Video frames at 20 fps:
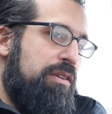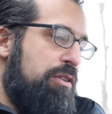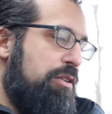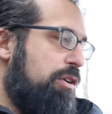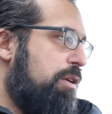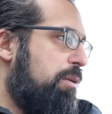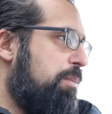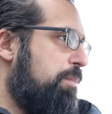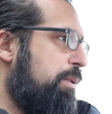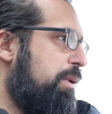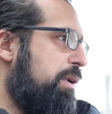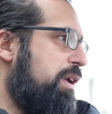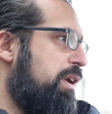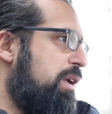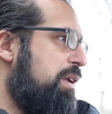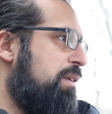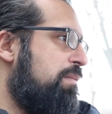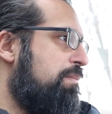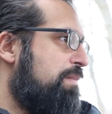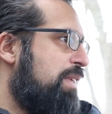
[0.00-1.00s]
look
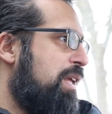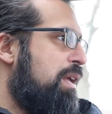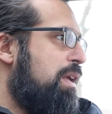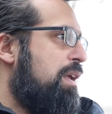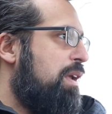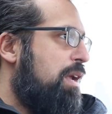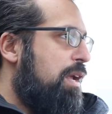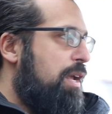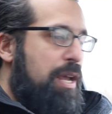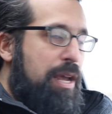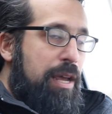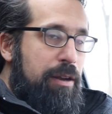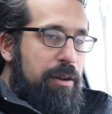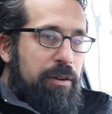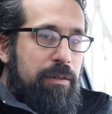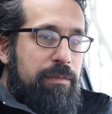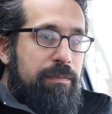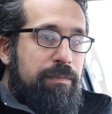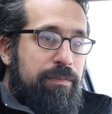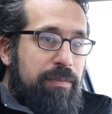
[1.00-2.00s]
pretty, I don't
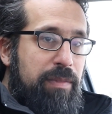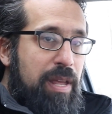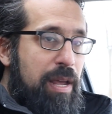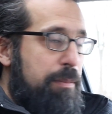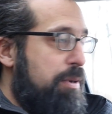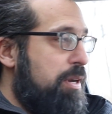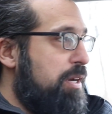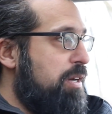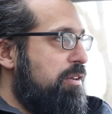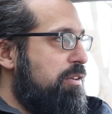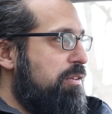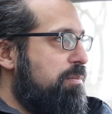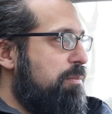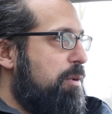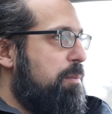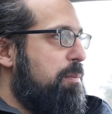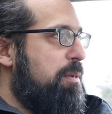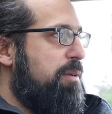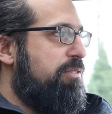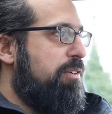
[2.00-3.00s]
know, I'm going to use
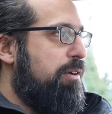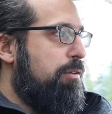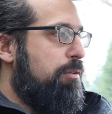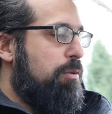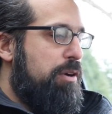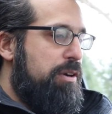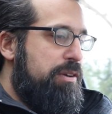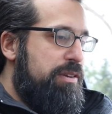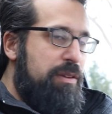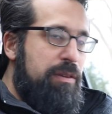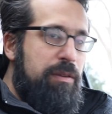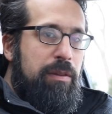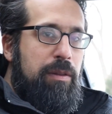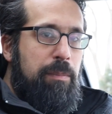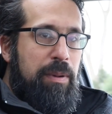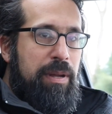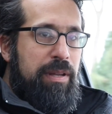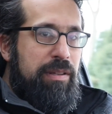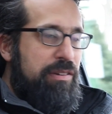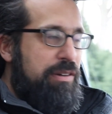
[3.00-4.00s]
one of my favorite words.
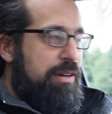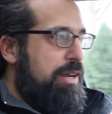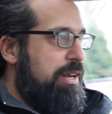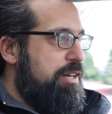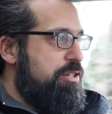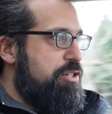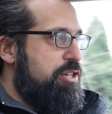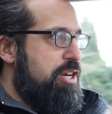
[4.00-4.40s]
The buttons are kind of